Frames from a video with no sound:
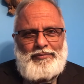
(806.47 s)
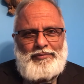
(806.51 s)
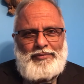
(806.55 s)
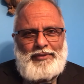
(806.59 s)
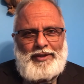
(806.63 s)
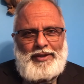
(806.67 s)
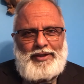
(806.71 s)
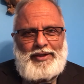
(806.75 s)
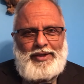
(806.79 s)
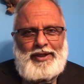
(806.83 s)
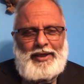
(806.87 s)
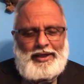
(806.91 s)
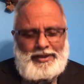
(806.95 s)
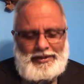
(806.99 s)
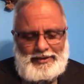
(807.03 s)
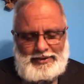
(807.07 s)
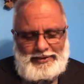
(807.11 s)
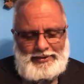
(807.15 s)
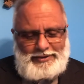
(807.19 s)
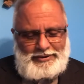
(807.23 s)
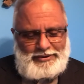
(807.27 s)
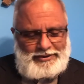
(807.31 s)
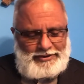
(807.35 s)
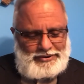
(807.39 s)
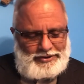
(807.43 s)
and he,
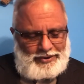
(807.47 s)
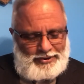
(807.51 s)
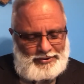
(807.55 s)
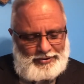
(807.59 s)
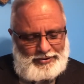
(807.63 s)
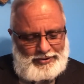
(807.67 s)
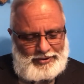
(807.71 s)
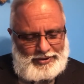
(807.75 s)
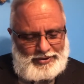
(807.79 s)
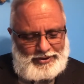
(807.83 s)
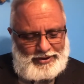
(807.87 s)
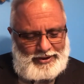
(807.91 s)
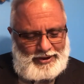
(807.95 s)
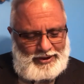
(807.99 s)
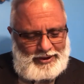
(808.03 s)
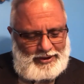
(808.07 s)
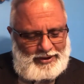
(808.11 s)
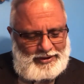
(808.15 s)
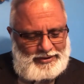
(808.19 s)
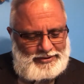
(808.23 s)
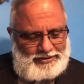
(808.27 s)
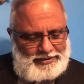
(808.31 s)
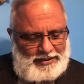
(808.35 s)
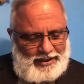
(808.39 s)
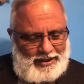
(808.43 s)
and so he
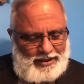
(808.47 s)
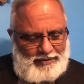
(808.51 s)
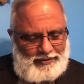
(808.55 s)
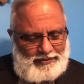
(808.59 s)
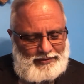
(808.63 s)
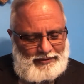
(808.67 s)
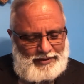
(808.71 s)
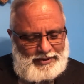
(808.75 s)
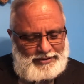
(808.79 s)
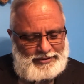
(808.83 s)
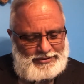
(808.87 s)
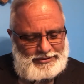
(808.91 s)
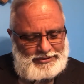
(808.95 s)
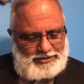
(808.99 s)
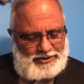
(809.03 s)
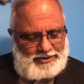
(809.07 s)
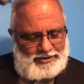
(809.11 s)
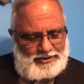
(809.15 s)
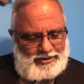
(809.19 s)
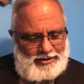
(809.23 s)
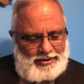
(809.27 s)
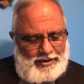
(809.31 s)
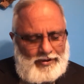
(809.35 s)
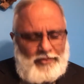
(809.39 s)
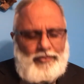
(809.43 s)
is now a,
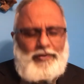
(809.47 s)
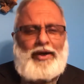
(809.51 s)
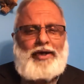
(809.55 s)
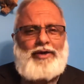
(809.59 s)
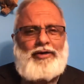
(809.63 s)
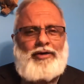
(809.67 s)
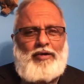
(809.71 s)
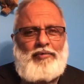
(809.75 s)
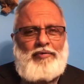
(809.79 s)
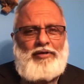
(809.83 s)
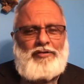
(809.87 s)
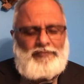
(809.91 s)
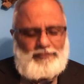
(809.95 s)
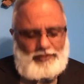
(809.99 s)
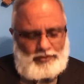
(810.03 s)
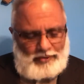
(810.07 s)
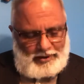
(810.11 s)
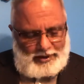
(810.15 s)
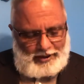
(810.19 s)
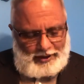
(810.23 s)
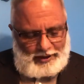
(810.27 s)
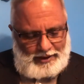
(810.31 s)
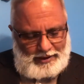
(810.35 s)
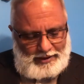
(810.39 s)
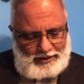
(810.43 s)
crying out before
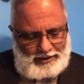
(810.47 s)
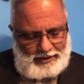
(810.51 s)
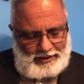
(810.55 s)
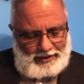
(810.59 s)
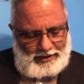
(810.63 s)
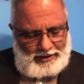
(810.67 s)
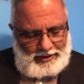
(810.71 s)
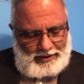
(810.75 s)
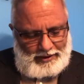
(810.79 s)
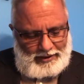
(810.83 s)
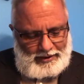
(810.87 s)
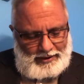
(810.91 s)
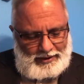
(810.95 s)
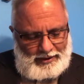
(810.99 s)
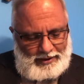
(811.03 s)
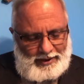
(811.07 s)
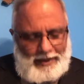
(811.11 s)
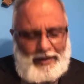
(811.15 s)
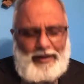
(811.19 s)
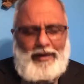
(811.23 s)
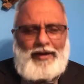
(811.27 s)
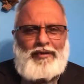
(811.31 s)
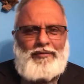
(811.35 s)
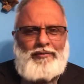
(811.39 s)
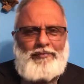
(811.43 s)
God
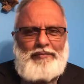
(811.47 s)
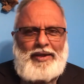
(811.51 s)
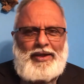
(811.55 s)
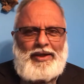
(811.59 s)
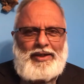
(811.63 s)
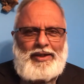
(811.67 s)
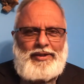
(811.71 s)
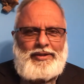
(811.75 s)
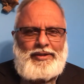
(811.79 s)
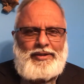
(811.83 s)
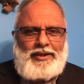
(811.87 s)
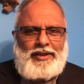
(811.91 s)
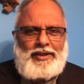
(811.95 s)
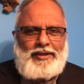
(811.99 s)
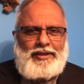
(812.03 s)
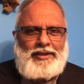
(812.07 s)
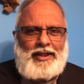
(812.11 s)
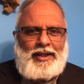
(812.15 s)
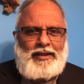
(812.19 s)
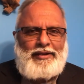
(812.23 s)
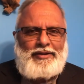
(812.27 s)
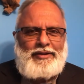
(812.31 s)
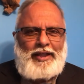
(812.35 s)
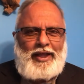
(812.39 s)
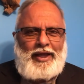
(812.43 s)
and admitting
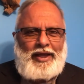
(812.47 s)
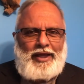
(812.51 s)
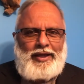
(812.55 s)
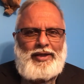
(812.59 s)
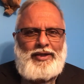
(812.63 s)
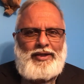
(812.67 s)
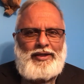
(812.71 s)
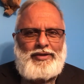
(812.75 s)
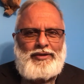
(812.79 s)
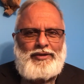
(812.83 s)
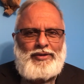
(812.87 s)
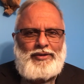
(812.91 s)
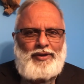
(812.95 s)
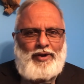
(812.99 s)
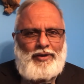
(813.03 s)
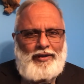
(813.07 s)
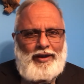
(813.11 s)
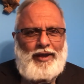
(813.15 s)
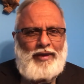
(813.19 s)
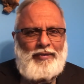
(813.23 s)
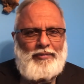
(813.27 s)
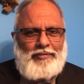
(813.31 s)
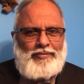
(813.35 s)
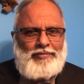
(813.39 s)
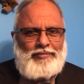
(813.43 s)
that they, not
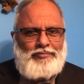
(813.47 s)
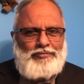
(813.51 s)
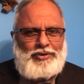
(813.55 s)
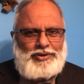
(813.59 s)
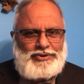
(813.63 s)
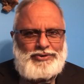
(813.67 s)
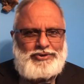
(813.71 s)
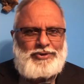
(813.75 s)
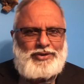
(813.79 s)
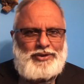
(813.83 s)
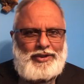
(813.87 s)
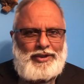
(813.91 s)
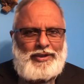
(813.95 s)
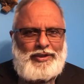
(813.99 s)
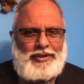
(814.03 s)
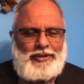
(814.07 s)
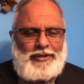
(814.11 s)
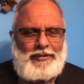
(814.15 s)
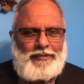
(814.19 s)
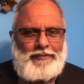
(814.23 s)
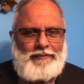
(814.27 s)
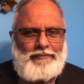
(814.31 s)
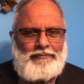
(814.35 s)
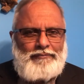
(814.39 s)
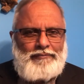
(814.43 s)
him personally,
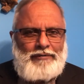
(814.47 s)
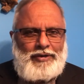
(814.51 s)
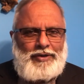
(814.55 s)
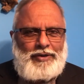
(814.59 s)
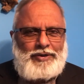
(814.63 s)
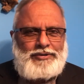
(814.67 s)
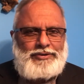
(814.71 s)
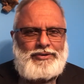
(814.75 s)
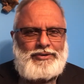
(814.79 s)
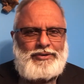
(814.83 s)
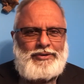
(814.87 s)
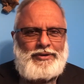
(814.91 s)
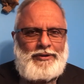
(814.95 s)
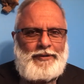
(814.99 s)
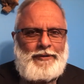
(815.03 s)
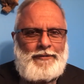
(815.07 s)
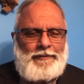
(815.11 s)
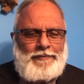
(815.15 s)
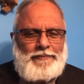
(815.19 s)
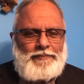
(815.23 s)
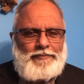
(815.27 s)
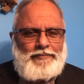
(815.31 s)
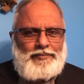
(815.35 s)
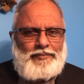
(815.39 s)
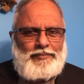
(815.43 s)
because
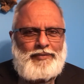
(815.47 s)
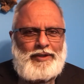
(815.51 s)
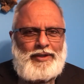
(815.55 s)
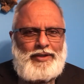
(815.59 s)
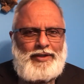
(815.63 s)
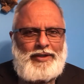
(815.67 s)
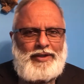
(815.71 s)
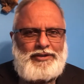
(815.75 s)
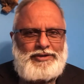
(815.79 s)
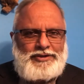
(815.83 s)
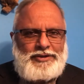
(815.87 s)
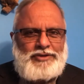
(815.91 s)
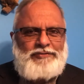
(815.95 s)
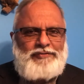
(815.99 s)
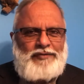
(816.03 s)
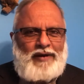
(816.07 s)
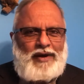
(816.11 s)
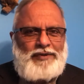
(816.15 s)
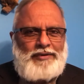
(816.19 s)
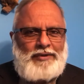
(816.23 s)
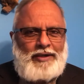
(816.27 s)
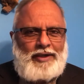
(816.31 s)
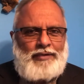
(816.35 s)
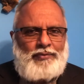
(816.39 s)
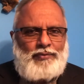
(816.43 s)
he had just
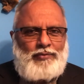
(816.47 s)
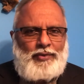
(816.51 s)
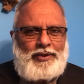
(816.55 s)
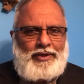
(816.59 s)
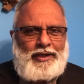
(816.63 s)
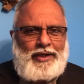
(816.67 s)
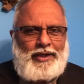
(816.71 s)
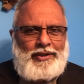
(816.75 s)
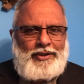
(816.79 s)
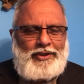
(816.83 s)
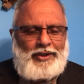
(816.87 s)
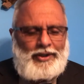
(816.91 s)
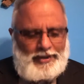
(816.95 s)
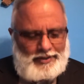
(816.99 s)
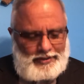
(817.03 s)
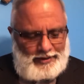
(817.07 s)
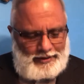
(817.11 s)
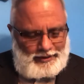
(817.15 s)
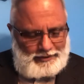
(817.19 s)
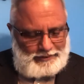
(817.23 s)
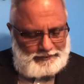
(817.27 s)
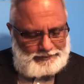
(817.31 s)
found out what they had done,